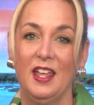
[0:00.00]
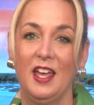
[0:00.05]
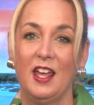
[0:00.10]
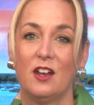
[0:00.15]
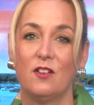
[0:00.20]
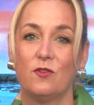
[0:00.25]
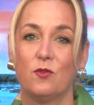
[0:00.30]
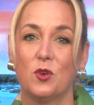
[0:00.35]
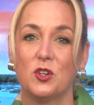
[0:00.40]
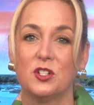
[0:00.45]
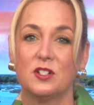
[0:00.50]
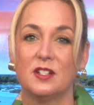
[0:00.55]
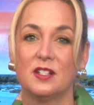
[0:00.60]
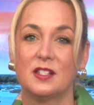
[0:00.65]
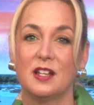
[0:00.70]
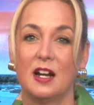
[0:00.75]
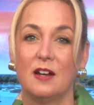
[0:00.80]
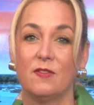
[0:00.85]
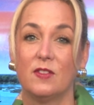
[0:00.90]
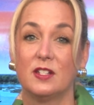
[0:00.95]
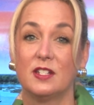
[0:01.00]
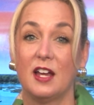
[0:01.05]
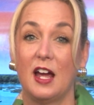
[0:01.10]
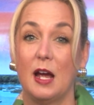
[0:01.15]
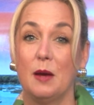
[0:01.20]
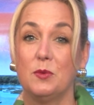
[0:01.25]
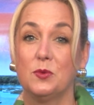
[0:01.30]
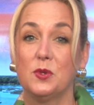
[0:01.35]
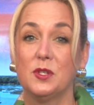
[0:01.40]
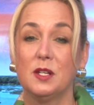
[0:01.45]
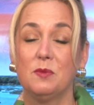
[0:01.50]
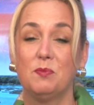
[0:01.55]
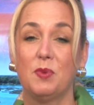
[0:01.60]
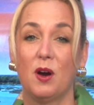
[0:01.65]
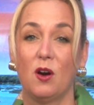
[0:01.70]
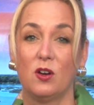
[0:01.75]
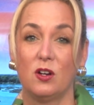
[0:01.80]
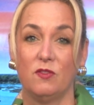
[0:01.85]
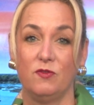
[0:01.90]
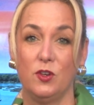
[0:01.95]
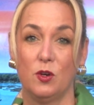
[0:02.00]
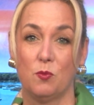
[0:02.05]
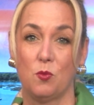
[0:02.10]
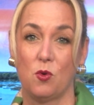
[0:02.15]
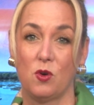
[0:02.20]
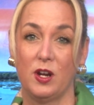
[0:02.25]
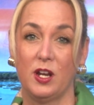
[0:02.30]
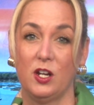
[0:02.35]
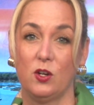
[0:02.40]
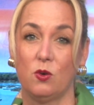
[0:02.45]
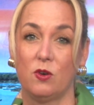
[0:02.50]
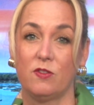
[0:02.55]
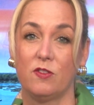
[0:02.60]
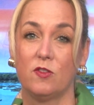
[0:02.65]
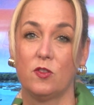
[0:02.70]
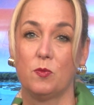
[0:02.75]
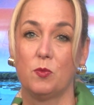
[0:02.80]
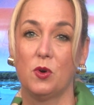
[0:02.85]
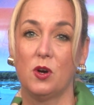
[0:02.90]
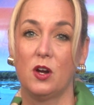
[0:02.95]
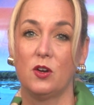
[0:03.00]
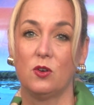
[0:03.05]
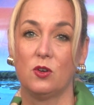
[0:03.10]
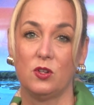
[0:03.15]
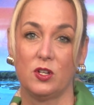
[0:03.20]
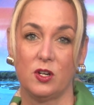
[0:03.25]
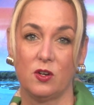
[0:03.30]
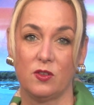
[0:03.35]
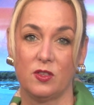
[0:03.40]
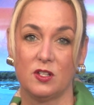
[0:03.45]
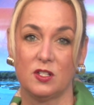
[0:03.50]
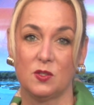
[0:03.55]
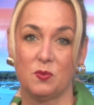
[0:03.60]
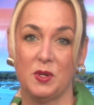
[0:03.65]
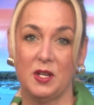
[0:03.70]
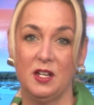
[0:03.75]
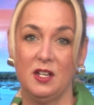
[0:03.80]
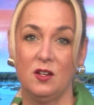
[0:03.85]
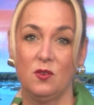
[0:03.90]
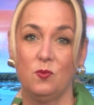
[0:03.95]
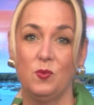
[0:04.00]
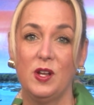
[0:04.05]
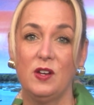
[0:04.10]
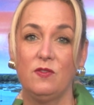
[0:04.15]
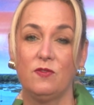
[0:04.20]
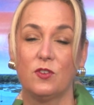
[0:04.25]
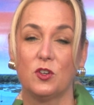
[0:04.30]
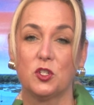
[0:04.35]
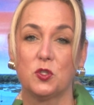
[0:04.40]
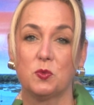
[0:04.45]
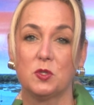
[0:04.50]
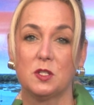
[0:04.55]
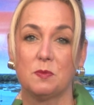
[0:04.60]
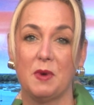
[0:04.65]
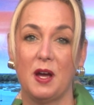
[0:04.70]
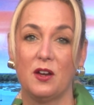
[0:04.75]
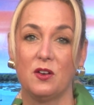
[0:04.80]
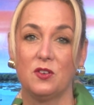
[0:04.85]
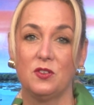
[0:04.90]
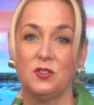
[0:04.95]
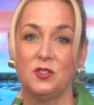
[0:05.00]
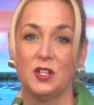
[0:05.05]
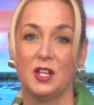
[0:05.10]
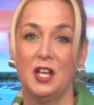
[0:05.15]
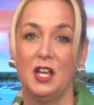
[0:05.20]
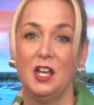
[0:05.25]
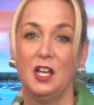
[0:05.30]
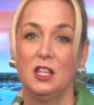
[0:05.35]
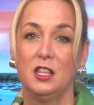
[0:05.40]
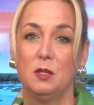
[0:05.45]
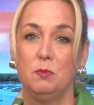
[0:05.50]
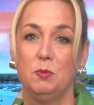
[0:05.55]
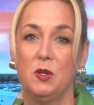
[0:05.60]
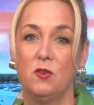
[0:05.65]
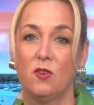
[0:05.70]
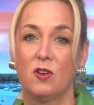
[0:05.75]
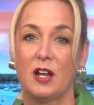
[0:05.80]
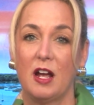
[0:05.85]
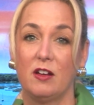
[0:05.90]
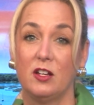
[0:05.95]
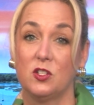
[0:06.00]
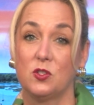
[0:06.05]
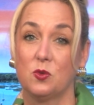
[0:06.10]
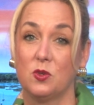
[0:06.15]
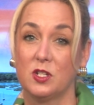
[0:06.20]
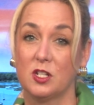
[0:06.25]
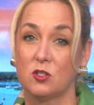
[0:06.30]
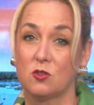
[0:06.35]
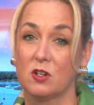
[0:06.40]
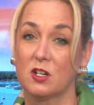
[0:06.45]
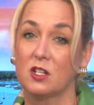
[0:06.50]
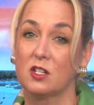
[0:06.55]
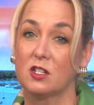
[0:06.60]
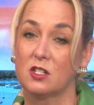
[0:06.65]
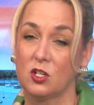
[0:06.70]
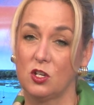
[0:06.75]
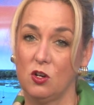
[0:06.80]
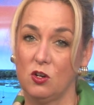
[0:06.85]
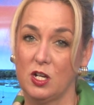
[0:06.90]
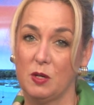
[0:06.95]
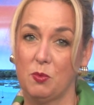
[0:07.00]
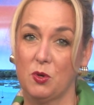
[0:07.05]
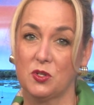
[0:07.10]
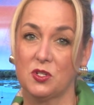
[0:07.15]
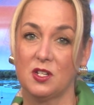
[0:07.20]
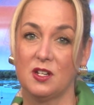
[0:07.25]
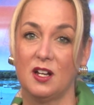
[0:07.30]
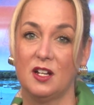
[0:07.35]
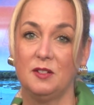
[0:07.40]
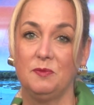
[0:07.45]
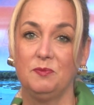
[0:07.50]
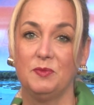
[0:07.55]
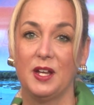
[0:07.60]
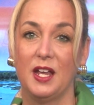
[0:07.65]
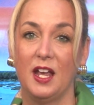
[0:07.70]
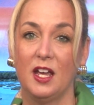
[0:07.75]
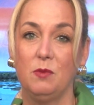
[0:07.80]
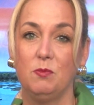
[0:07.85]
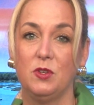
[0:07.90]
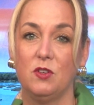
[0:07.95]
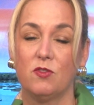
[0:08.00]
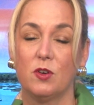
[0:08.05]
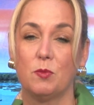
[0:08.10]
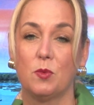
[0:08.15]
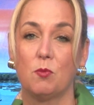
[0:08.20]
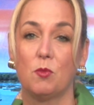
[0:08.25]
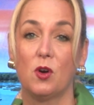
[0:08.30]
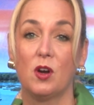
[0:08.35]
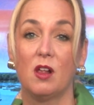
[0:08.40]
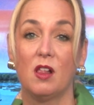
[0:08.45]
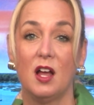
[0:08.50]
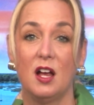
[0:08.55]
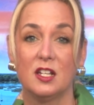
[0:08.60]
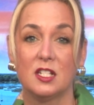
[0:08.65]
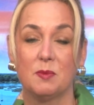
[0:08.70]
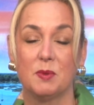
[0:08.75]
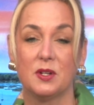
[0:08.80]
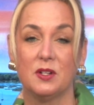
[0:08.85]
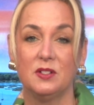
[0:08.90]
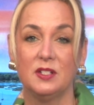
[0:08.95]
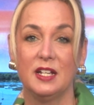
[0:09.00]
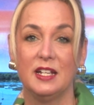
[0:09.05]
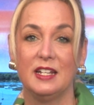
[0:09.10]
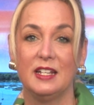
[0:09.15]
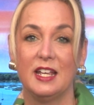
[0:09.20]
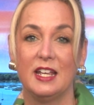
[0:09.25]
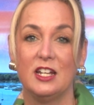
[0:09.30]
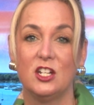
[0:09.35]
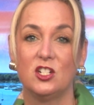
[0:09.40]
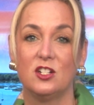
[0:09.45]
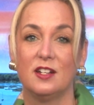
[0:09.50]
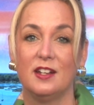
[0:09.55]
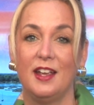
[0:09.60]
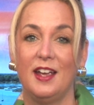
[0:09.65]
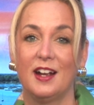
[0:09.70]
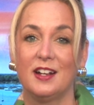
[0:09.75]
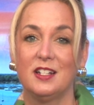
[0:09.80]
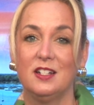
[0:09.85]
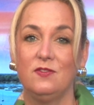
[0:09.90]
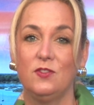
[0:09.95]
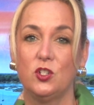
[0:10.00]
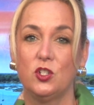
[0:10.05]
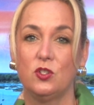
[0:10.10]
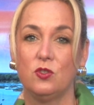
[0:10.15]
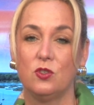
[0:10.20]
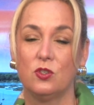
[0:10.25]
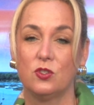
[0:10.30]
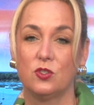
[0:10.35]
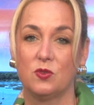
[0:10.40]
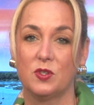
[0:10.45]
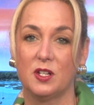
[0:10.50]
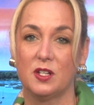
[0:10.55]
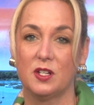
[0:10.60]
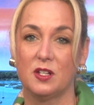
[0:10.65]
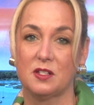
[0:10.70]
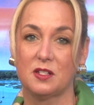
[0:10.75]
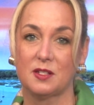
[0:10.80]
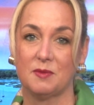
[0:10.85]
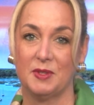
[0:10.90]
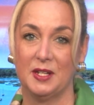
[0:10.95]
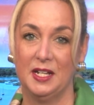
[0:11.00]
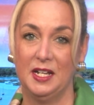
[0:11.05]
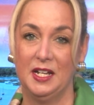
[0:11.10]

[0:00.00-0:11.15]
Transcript: An unfortunate sign of the times was a part of your morning north of the Broad earlier this week when first responders, the Beaufort County School District security personnel, and Beaufort Memorial Hospital engaged in active shooter drills.